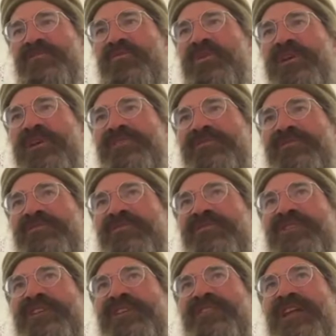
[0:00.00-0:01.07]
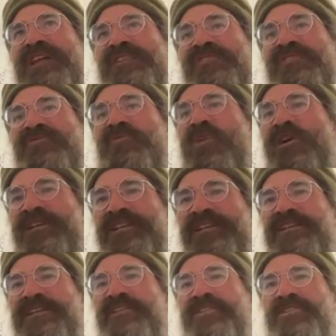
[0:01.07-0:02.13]
what you feel like you want to
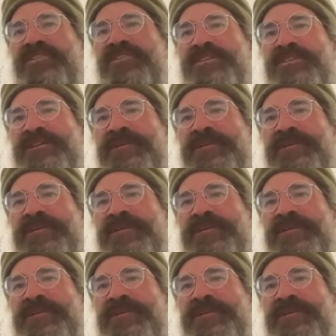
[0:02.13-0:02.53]
hear.